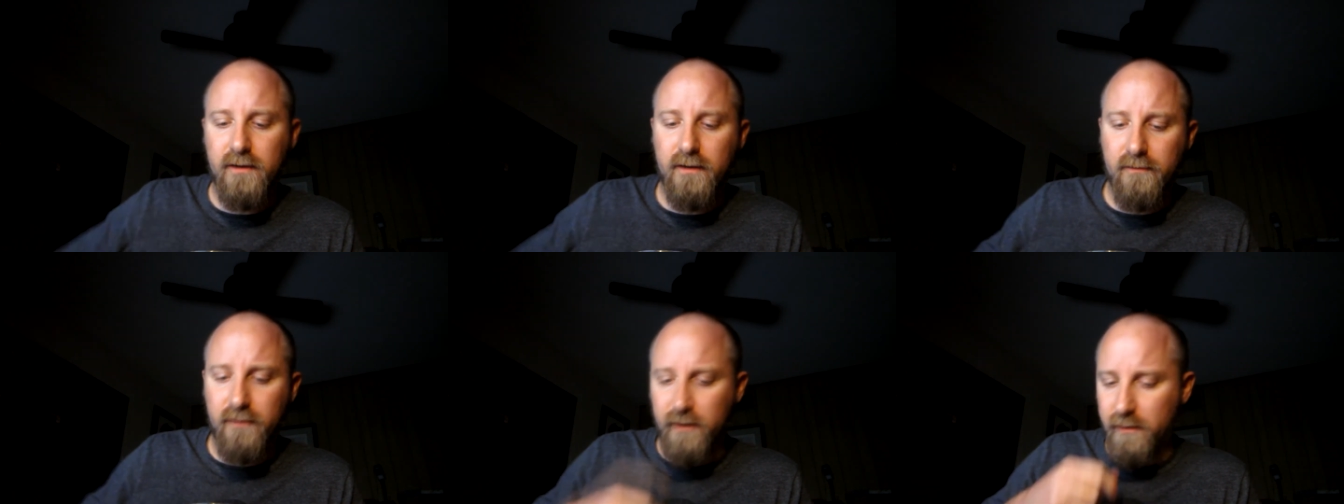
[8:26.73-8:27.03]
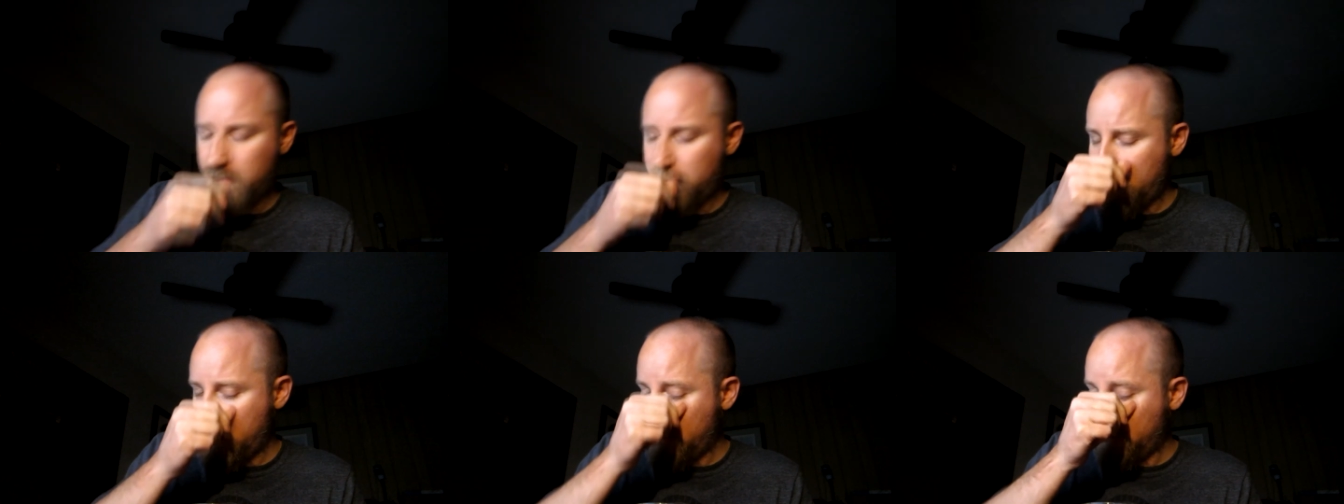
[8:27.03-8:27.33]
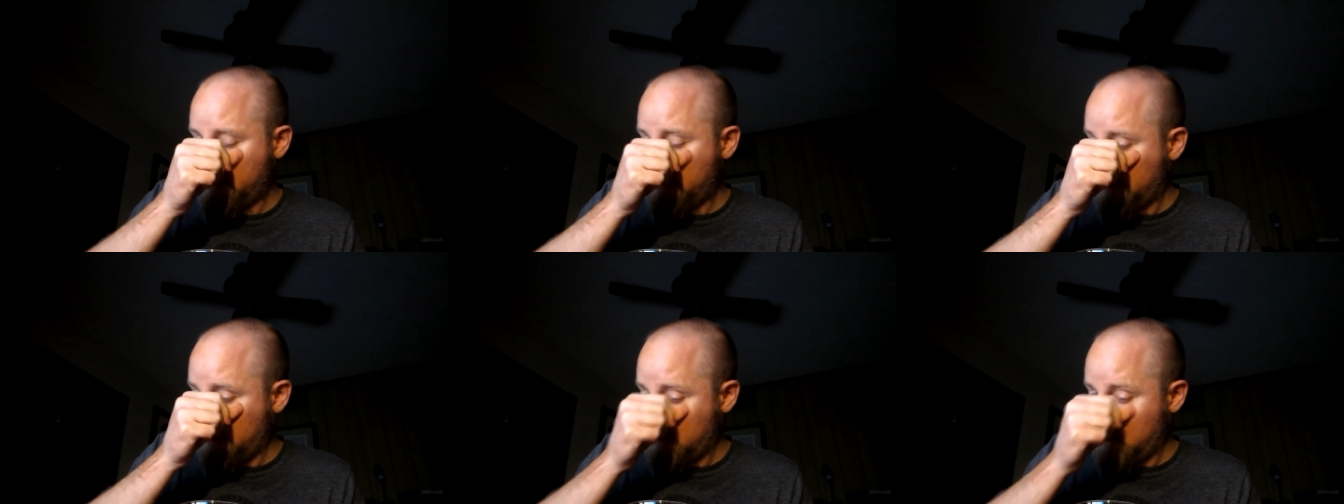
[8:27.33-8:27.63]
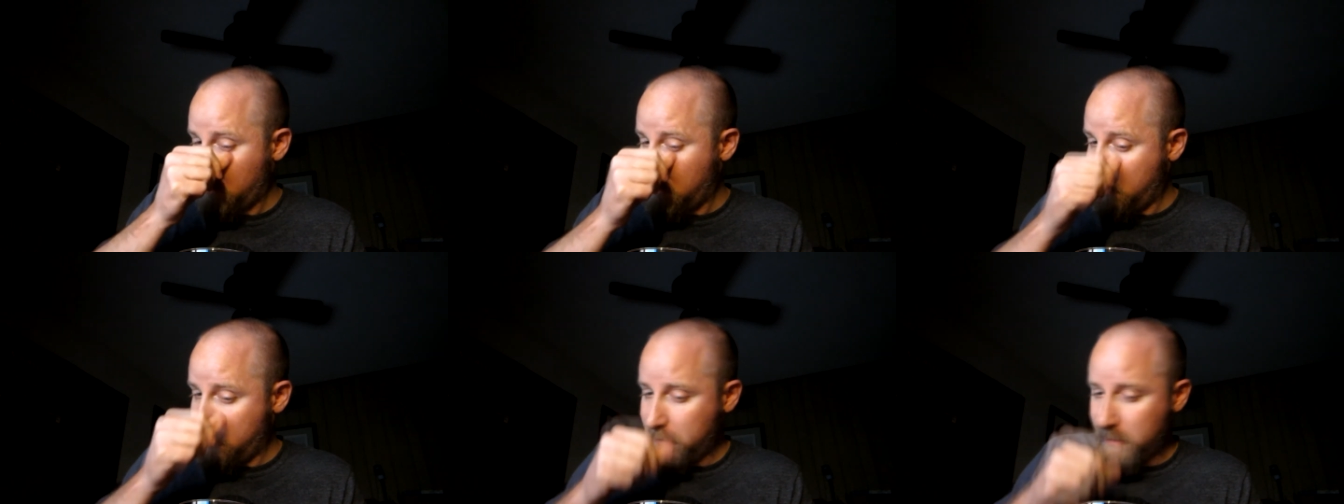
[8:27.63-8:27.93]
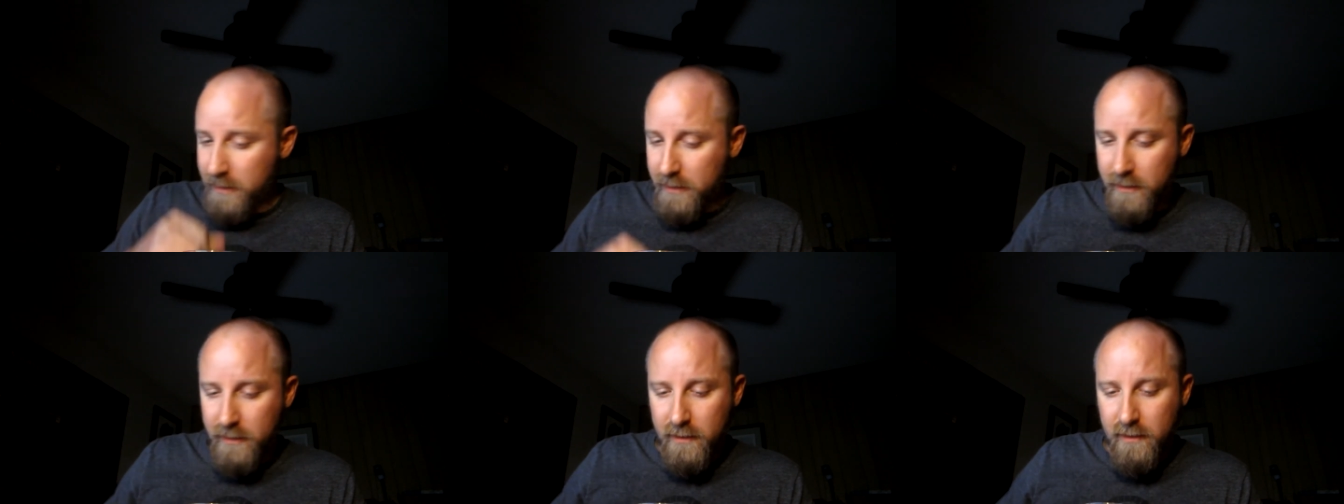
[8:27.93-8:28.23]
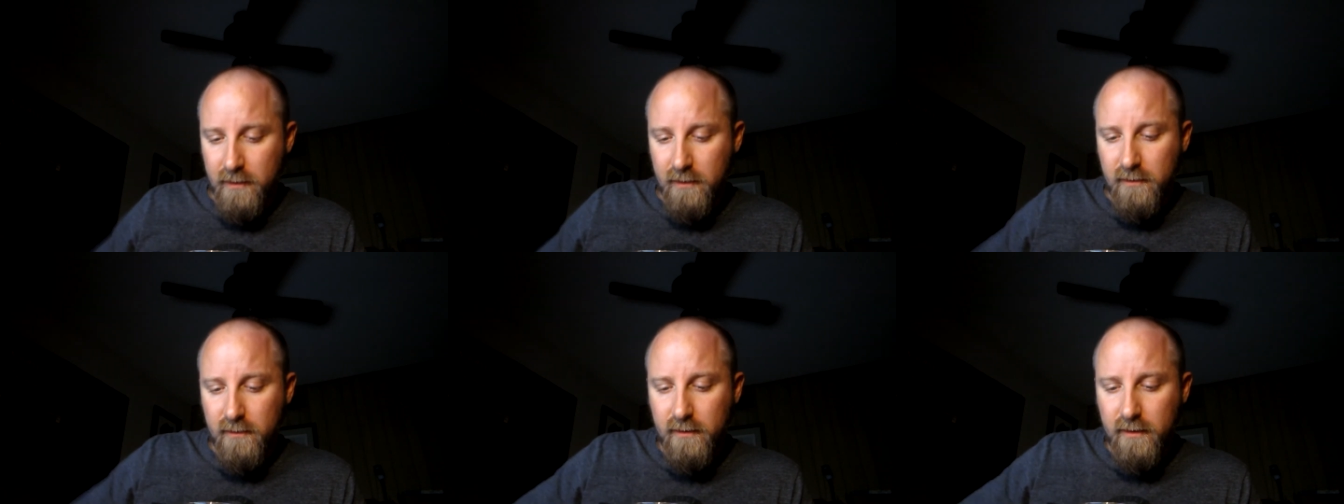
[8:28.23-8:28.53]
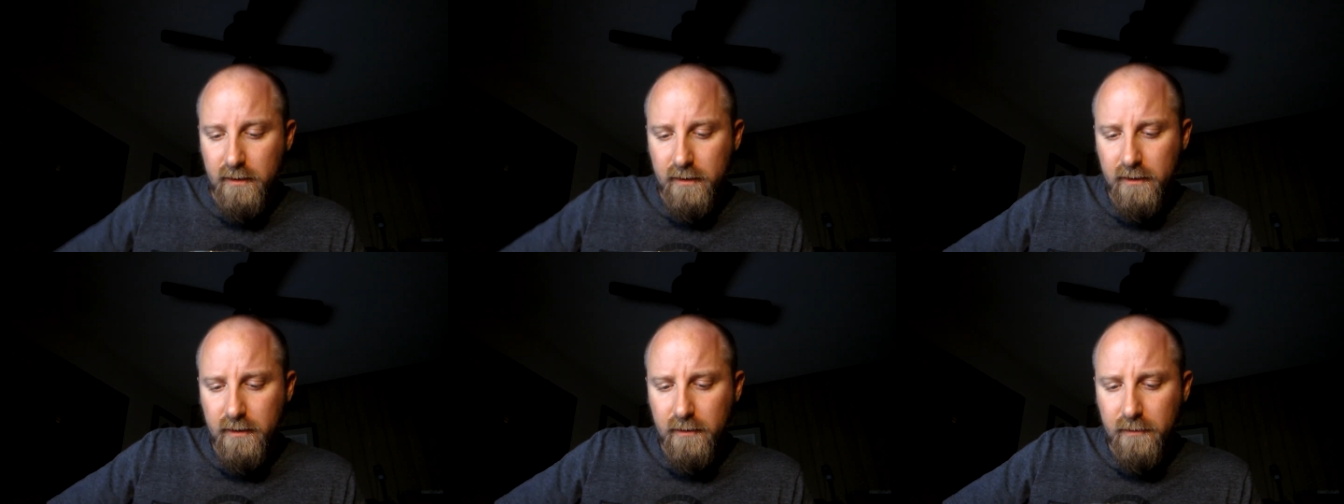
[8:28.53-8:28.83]
Definitely a plastic
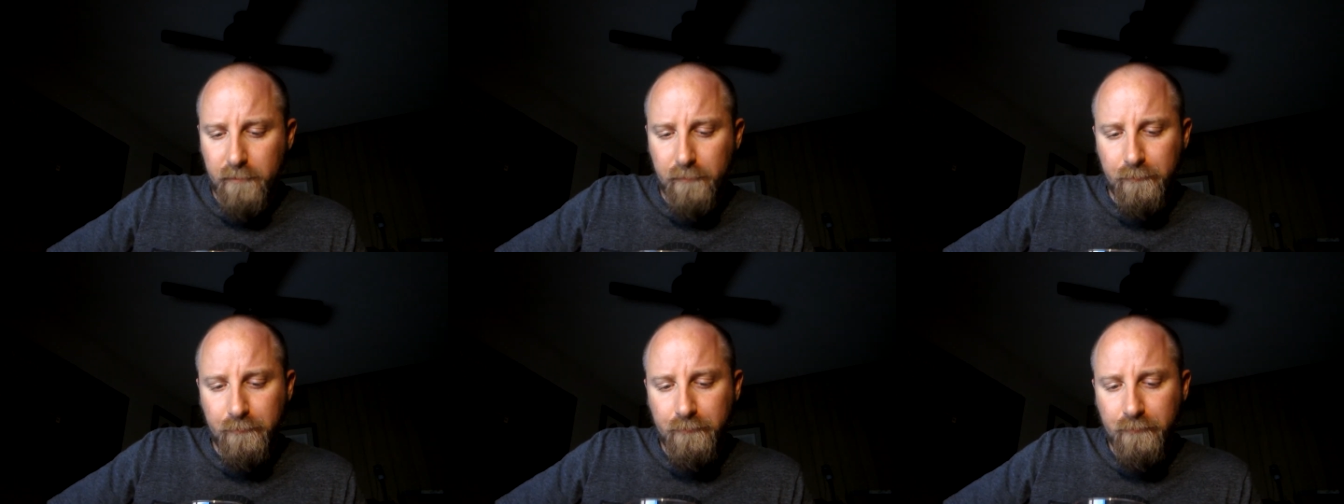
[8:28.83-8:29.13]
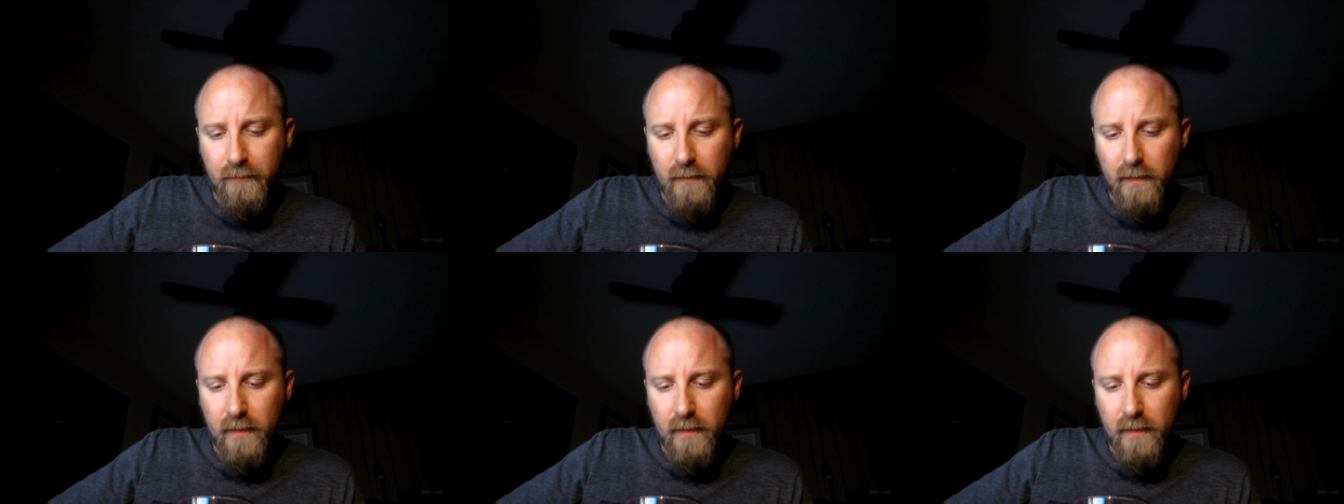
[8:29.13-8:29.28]
um,